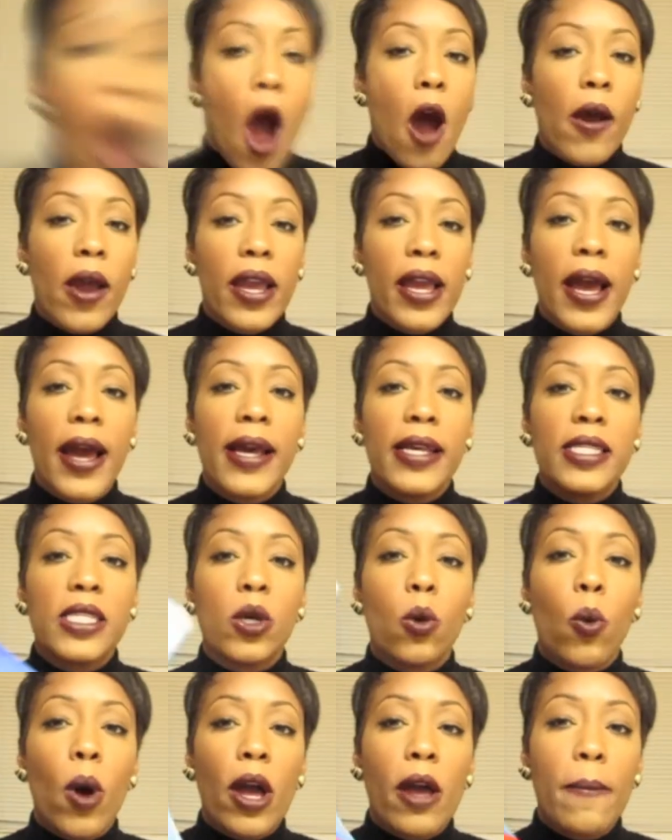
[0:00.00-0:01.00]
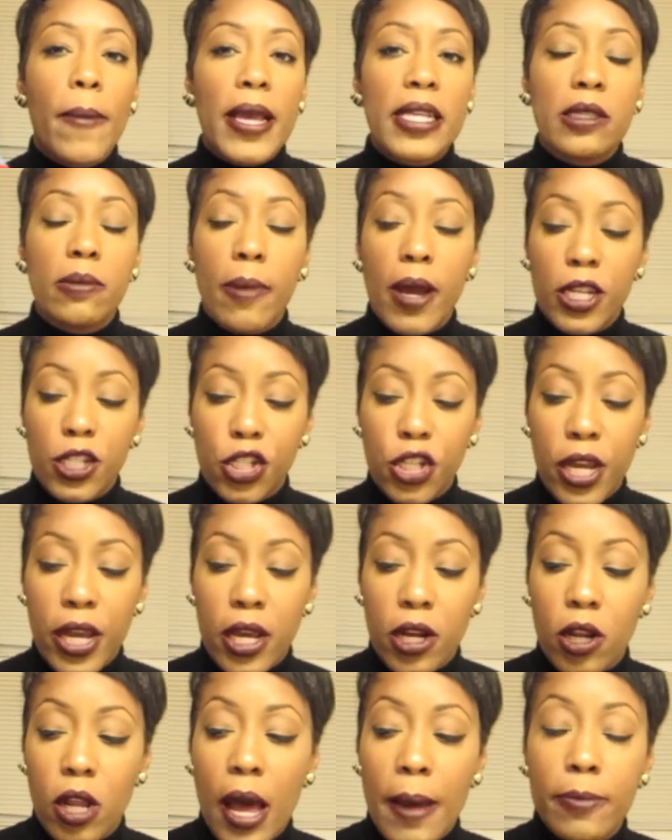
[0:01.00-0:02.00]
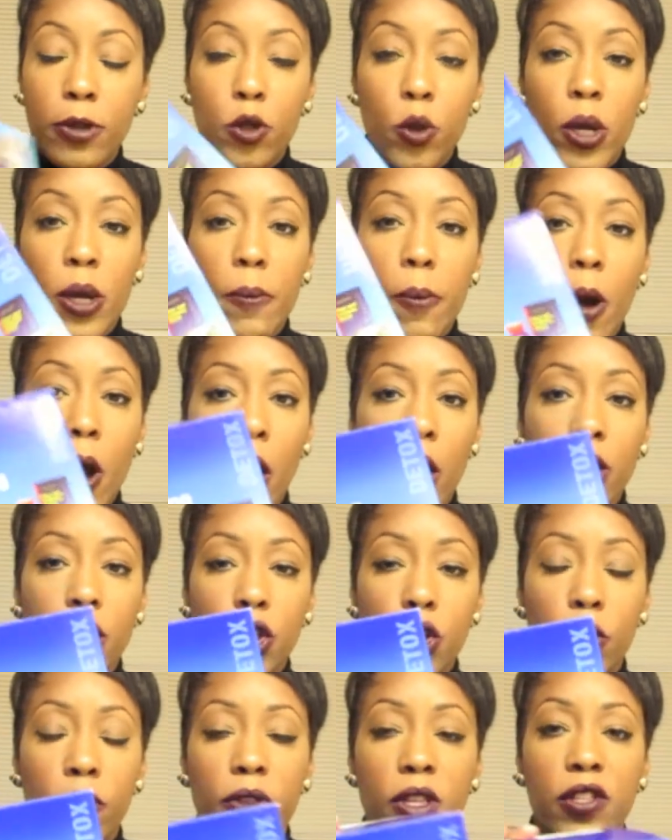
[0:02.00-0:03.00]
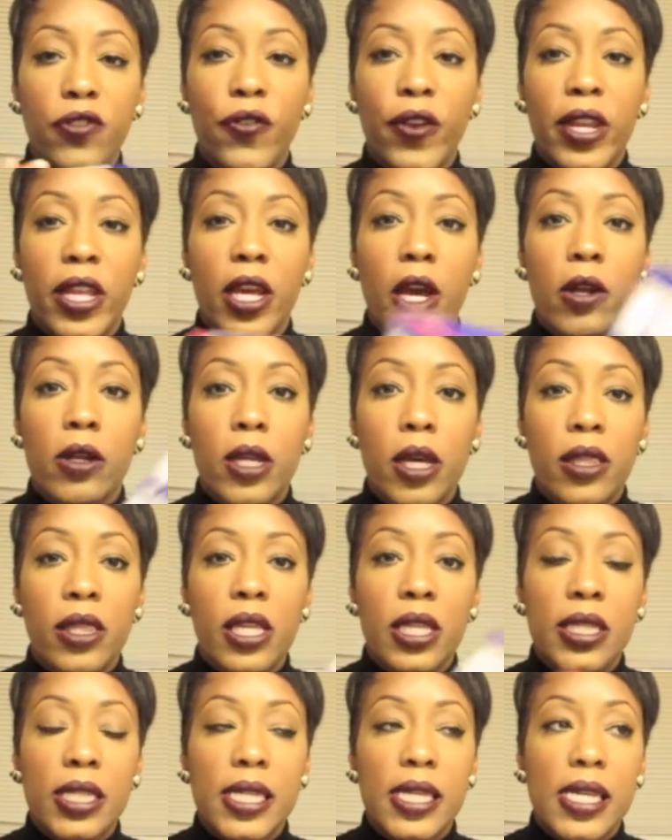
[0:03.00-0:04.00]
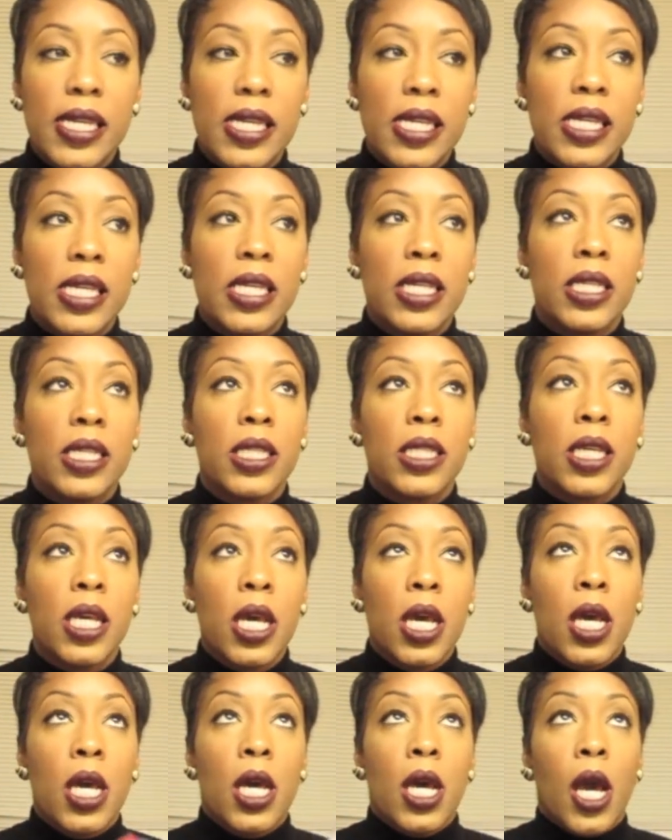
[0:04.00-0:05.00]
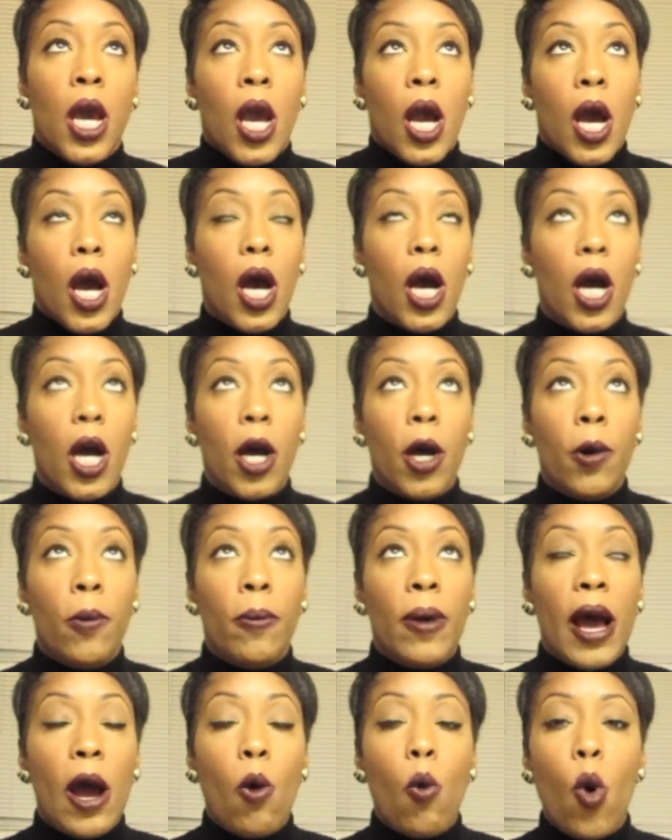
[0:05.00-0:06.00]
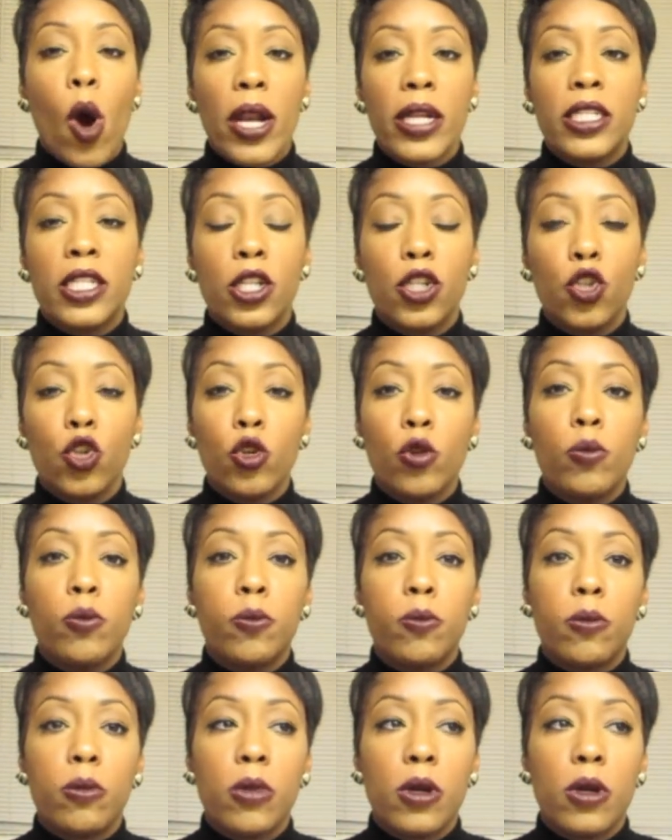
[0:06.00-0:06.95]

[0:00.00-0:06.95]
Alright guys so welcome back to my channel I'm doing part two of this video now this is um, I wanted to do